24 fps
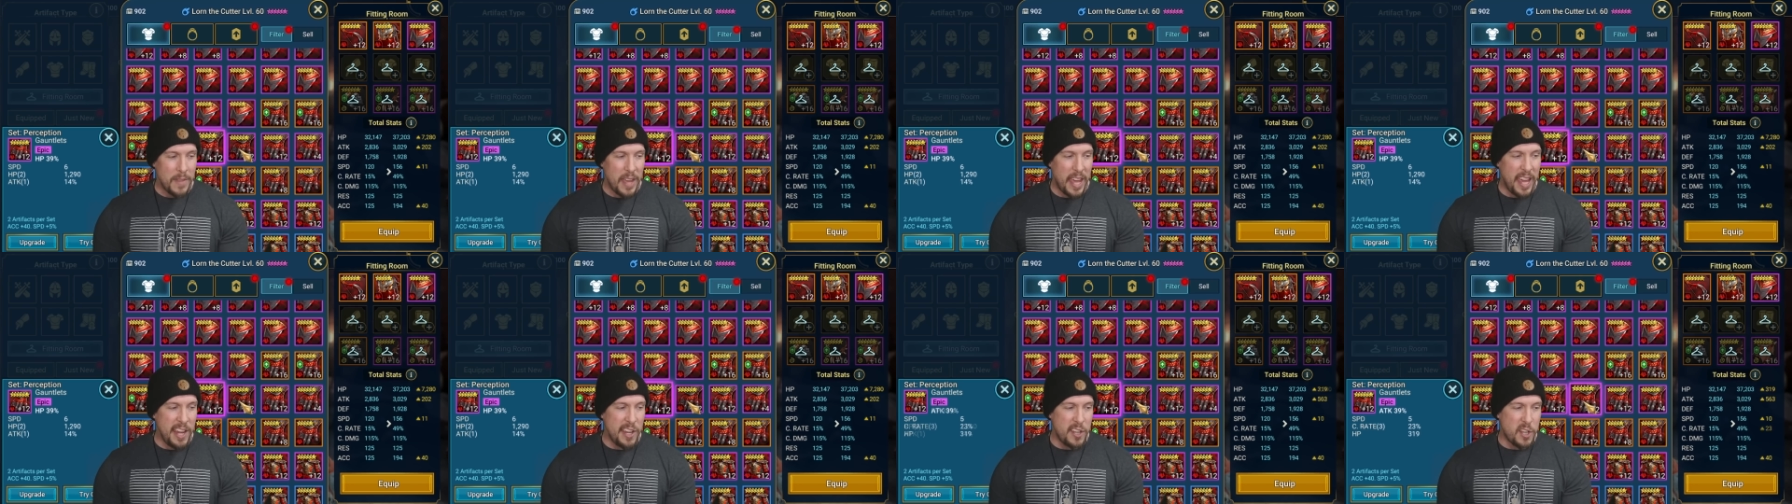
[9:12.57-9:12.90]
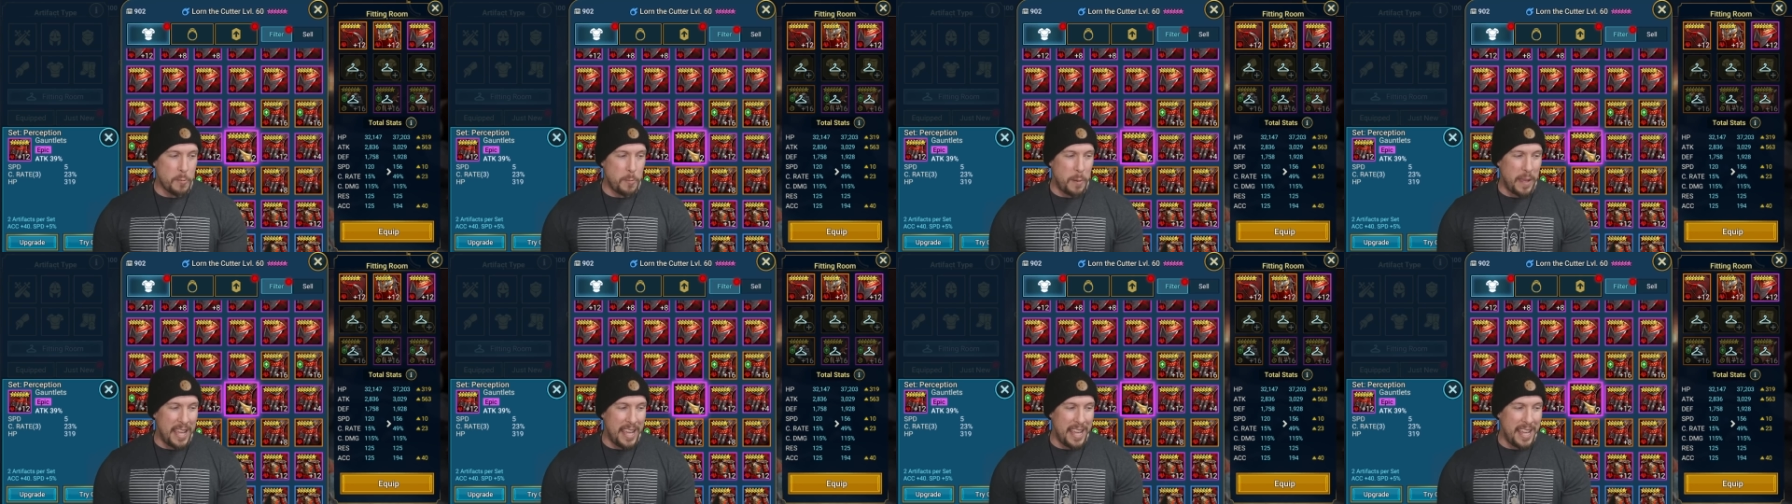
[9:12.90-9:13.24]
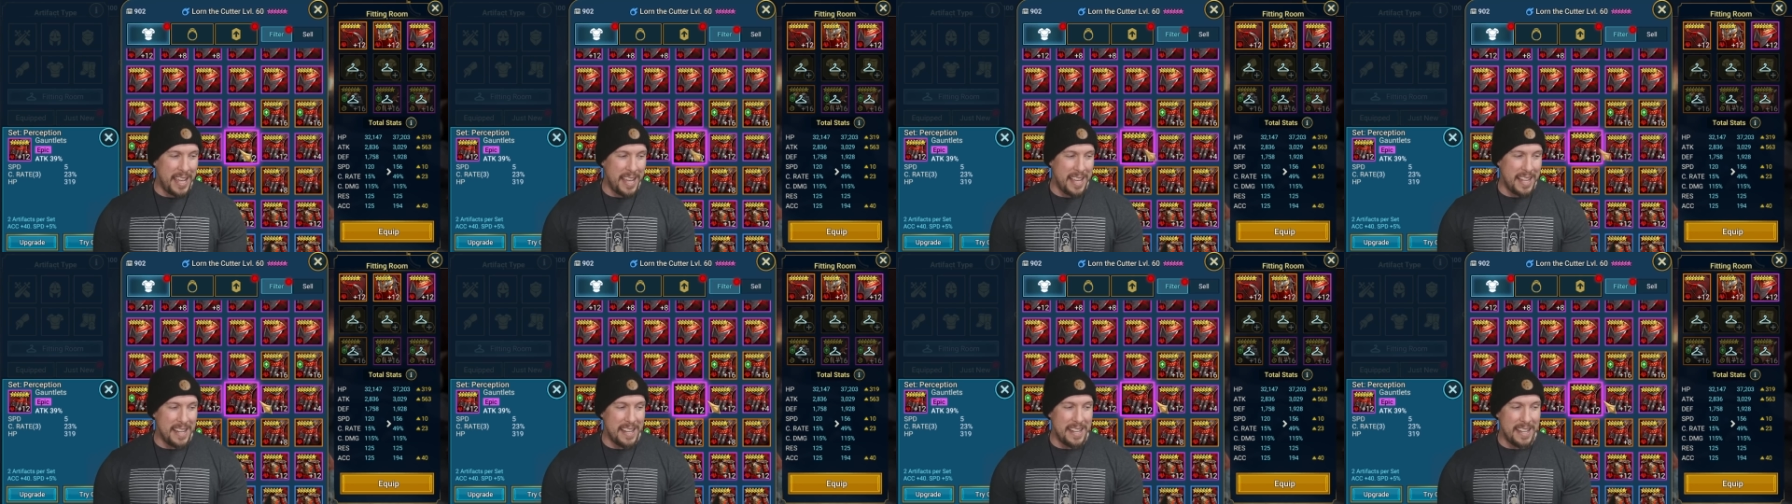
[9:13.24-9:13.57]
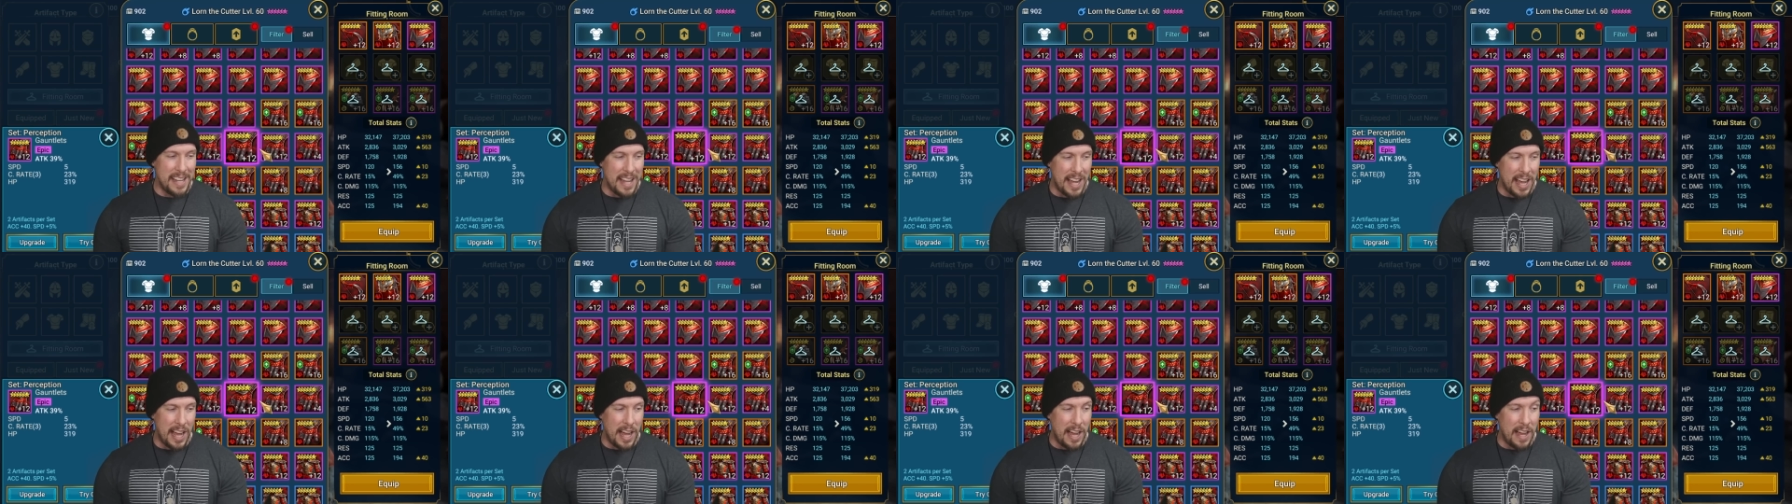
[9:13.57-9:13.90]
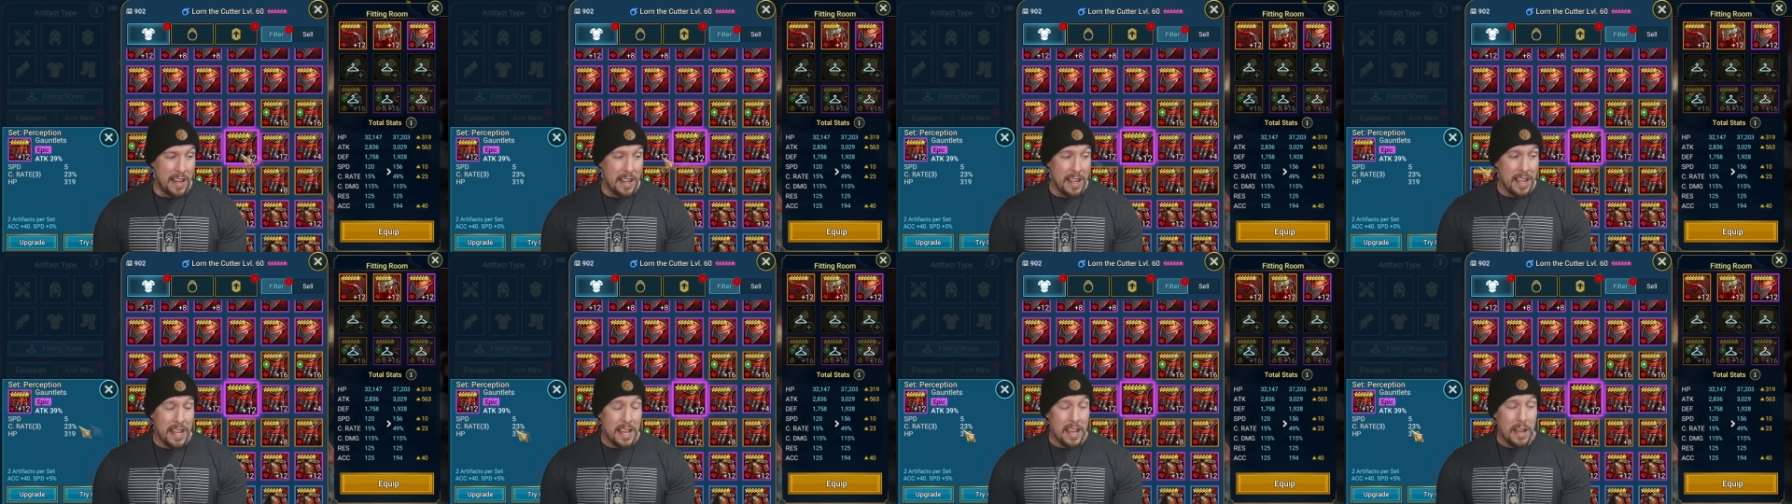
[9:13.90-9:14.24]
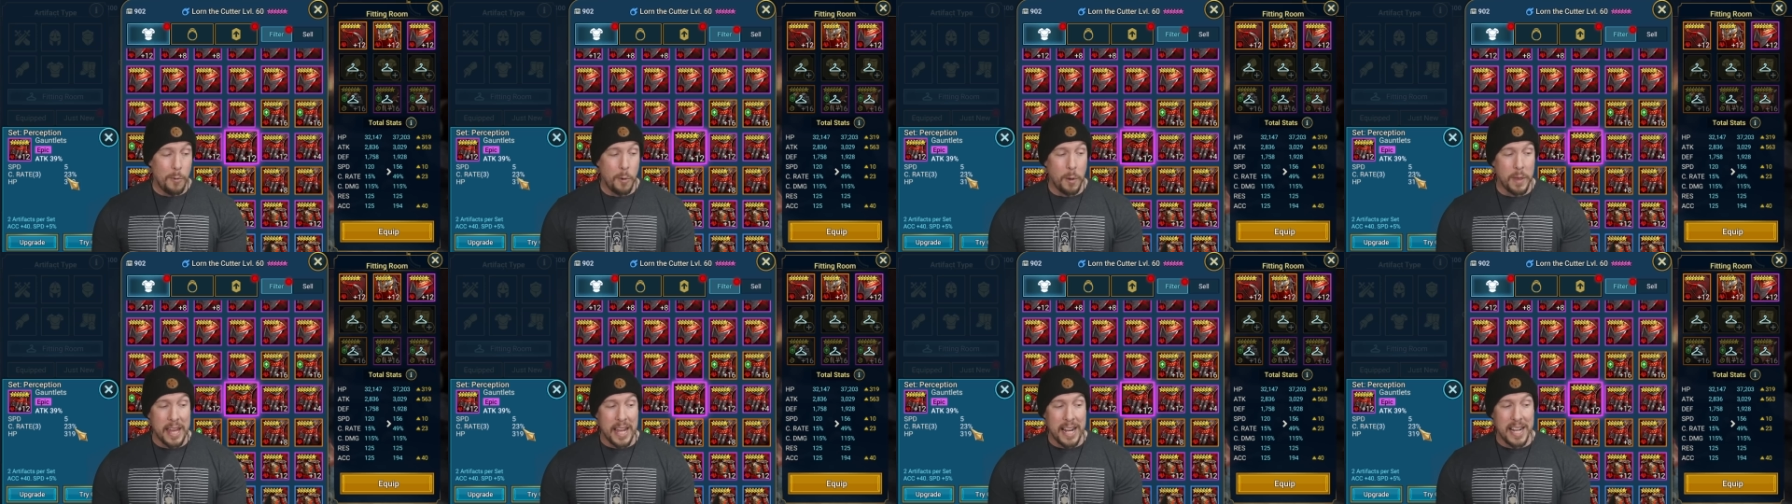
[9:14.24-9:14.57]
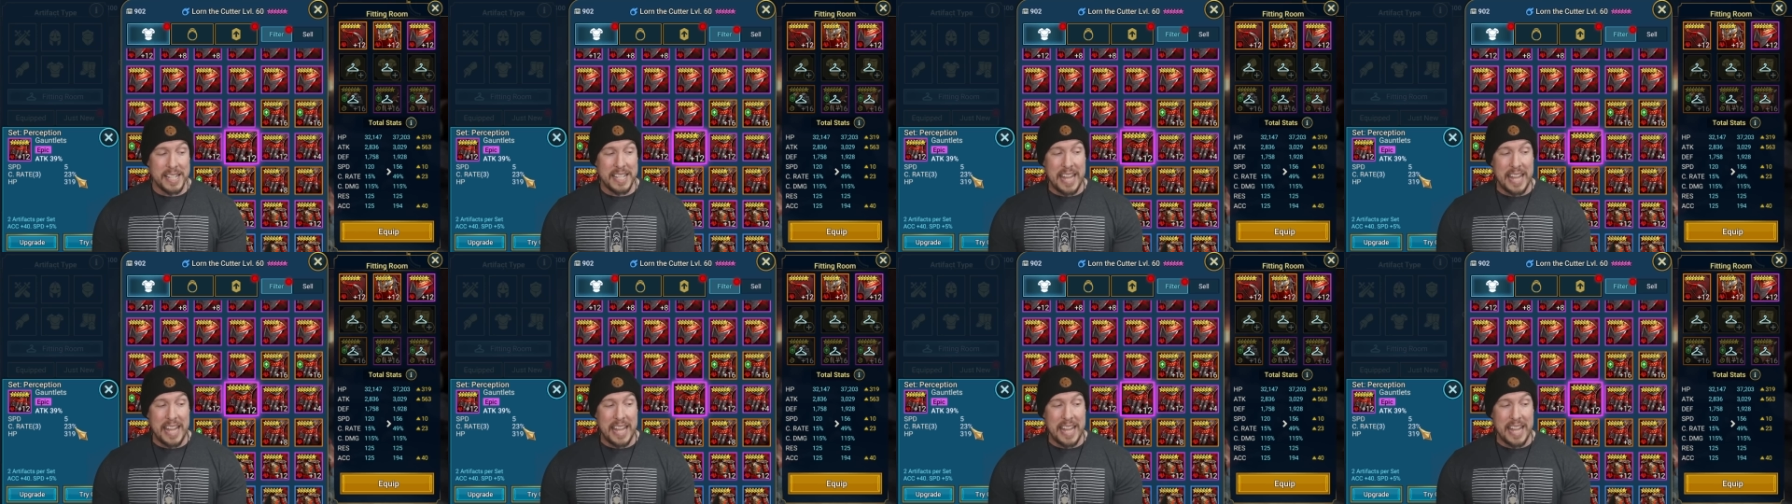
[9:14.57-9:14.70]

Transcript: HP, nah. We got